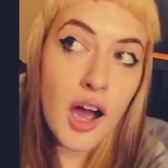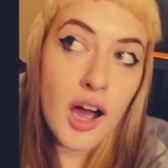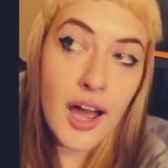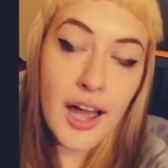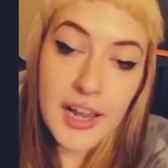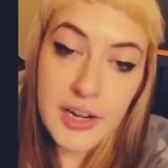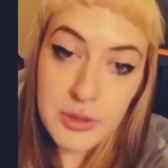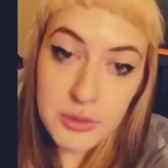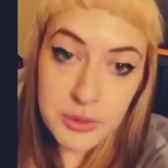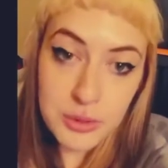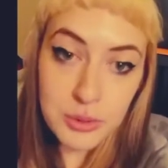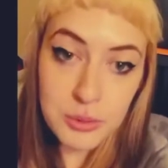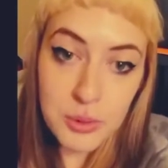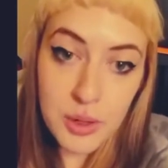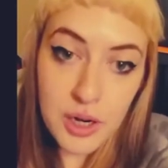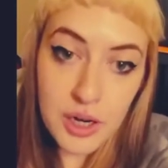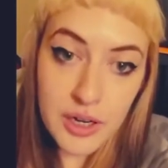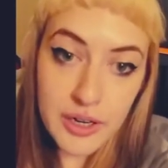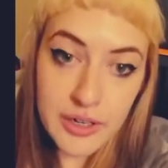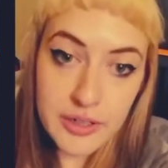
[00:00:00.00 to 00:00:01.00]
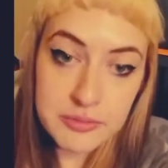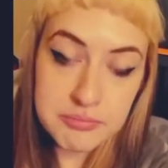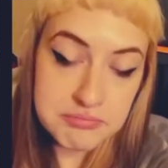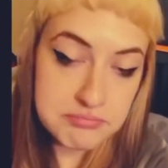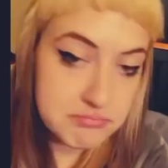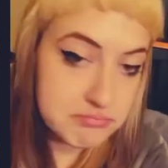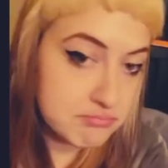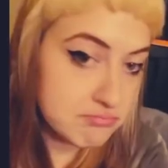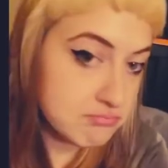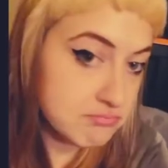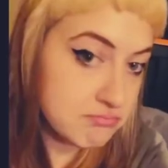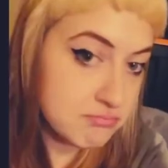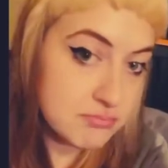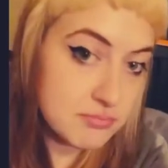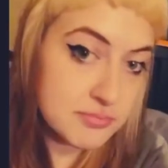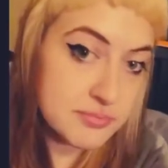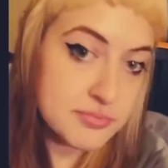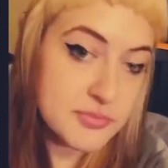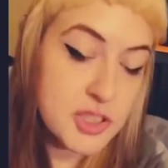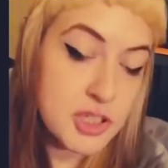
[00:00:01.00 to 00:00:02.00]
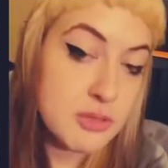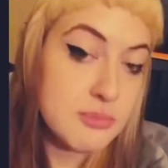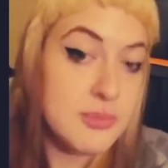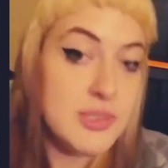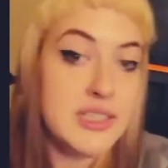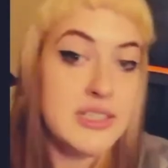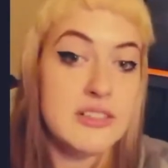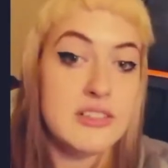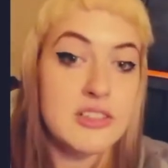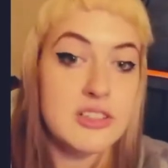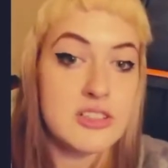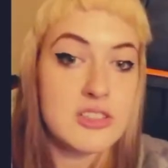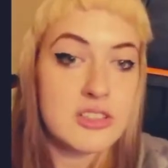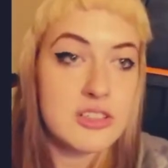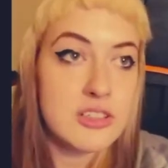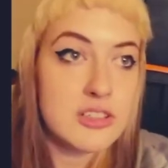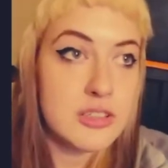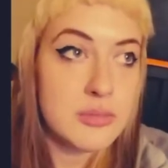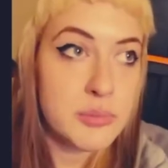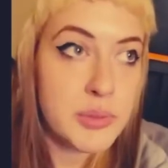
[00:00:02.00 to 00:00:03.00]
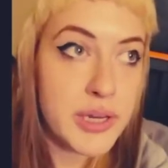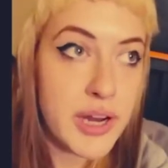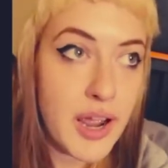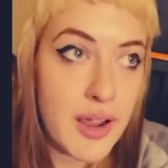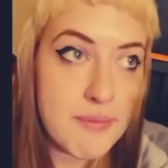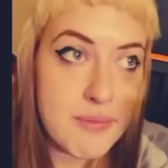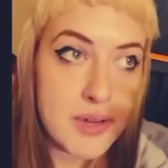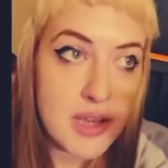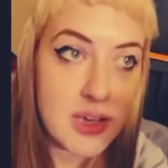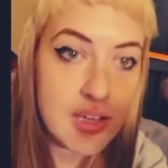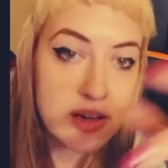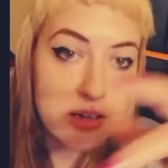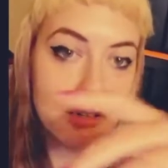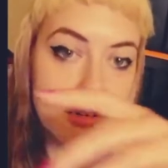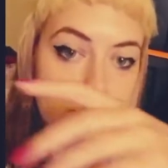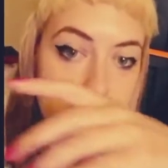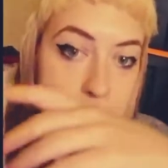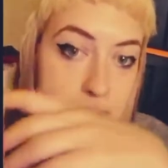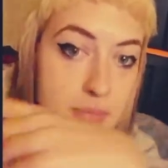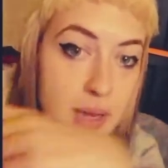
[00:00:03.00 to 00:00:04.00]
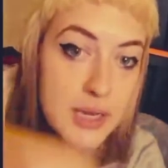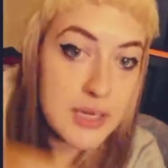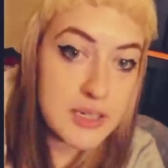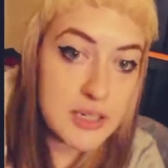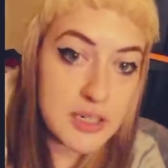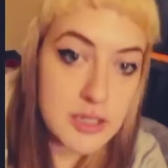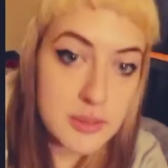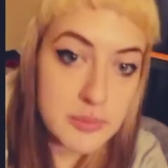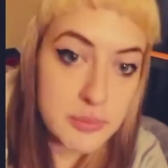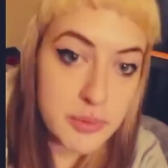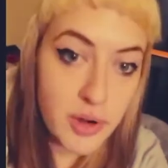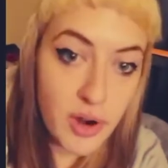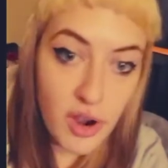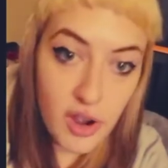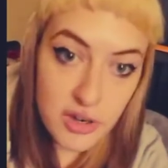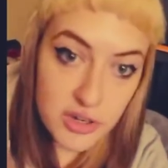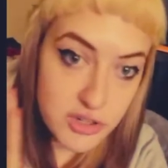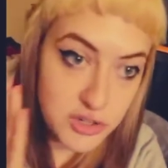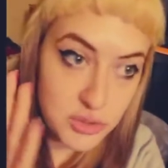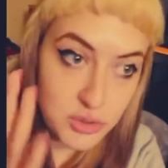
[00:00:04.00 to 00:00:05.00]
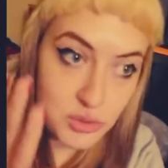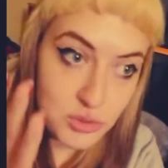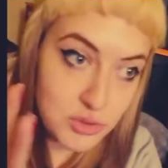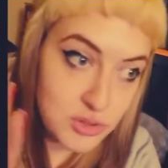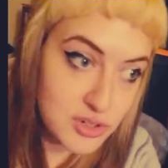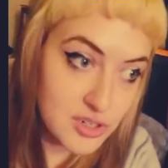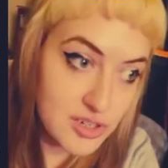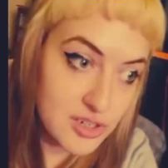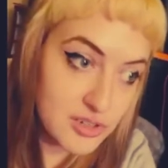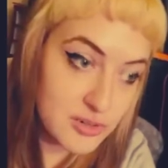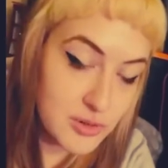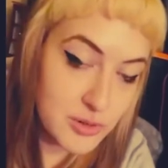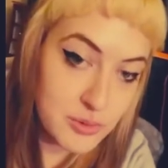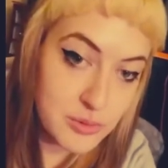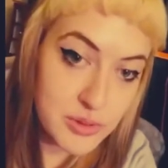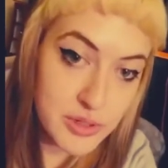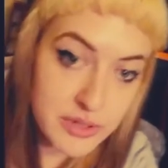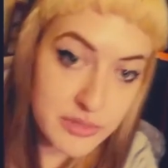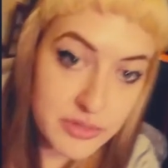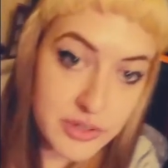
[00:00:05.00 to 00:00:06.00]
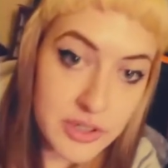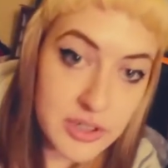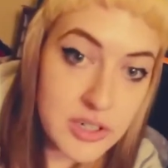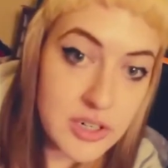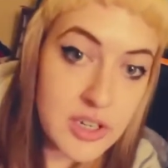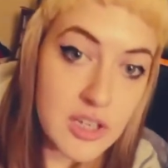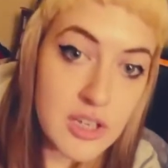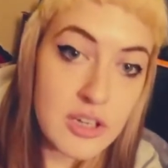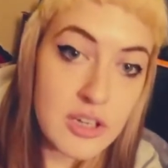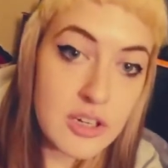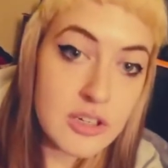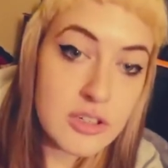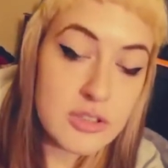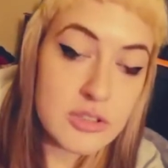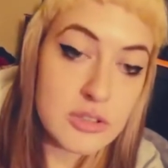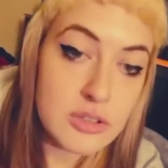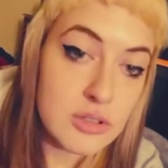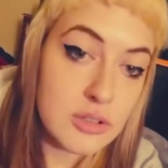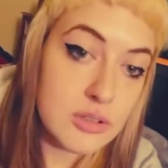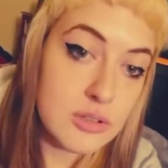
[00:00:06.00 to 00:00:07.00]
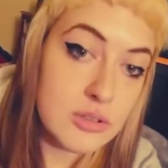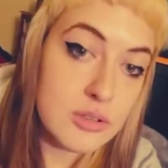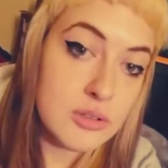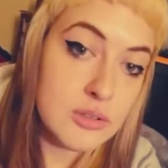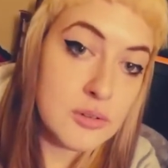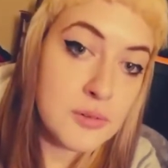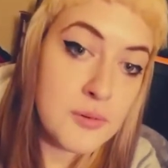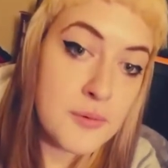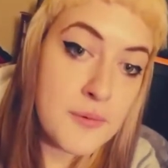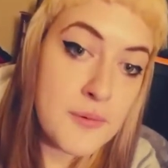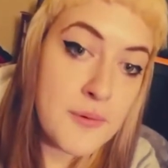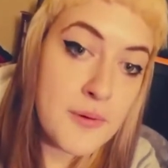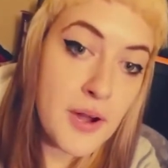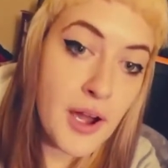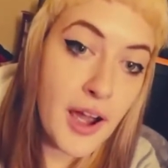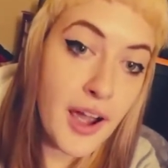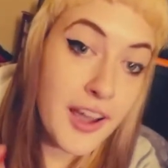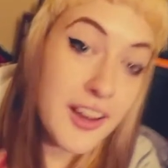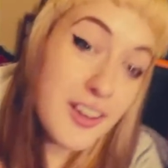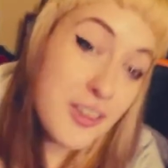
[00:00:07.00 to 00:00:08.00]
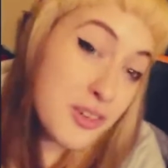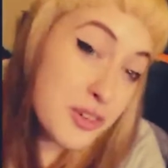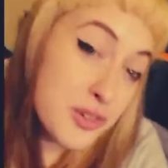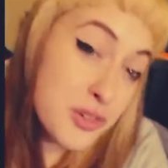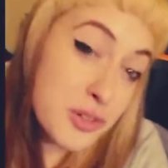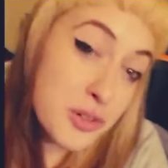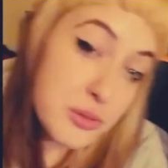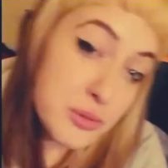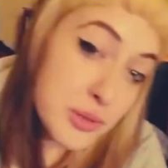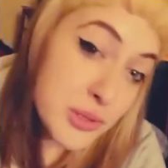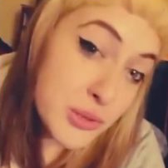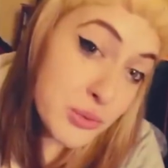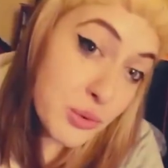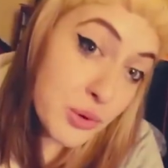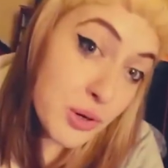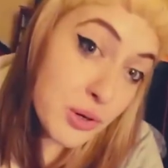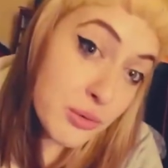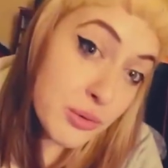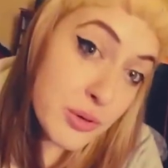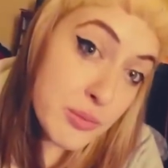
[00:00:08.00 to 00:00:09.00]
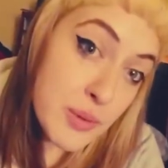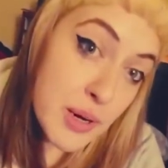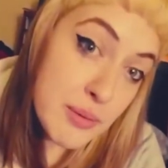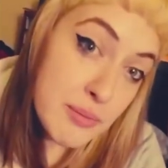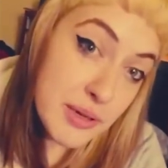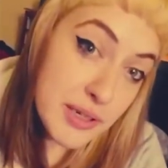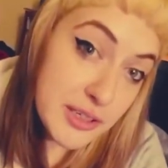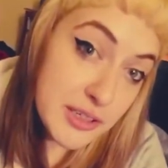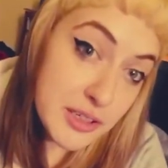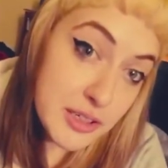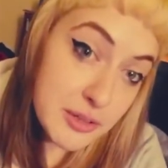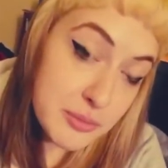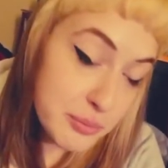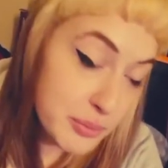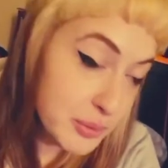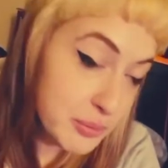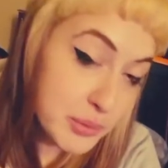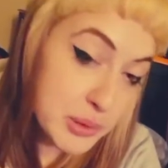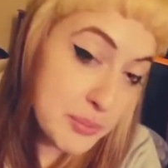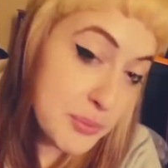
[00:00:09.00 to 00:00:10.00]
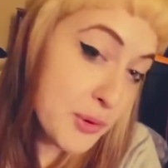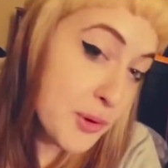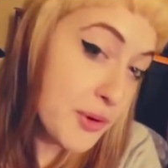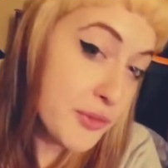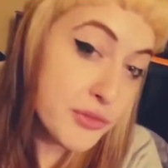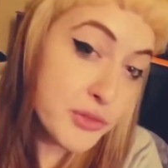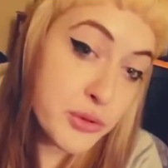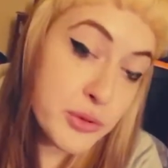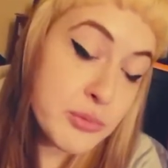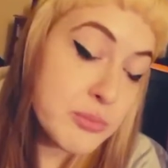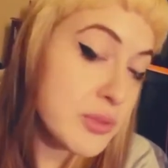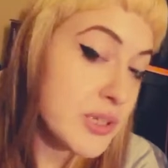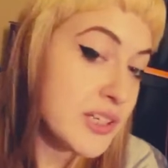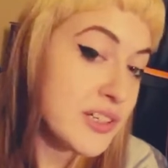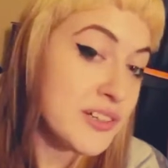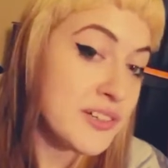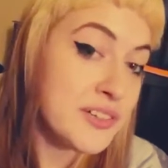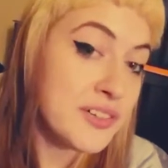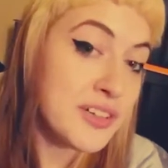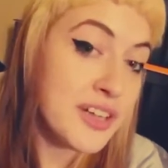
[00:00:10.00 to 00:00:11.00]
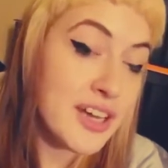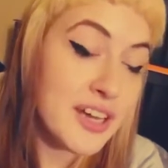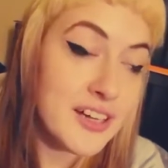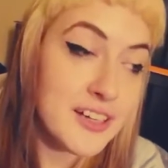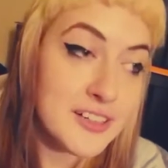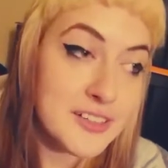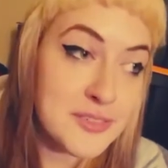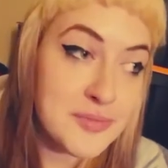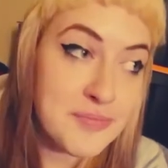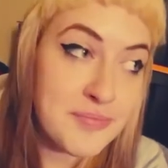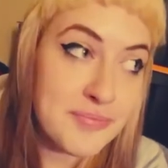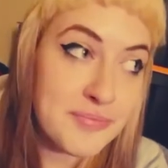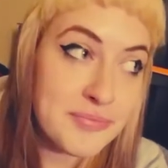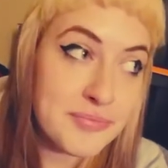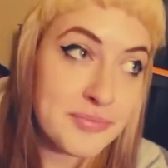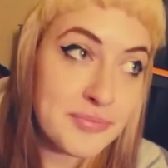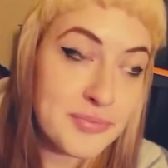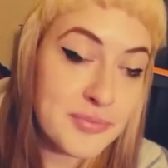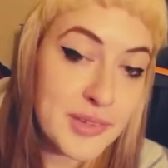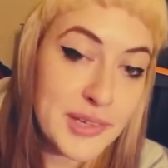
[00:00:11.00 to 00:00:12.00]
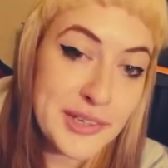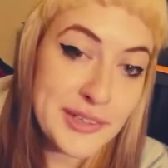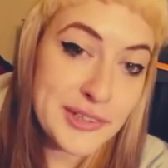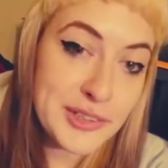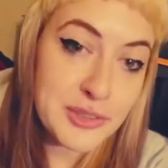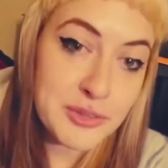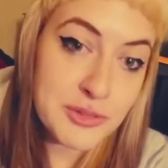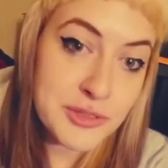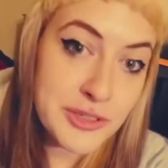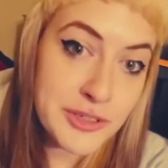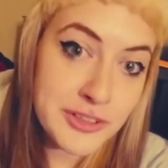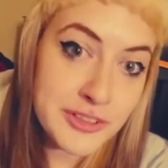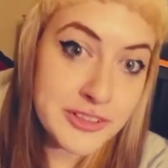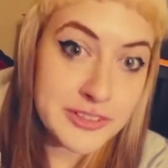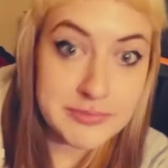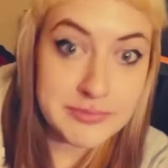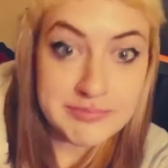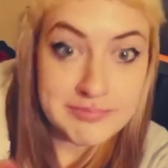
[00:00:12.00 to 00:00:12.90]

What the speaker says: I don't know why. To me it looks good, but I'm not a makeup connoisseur or whatever, so I don't know what's wrong with my makeup, but people have told me that it looks retarded.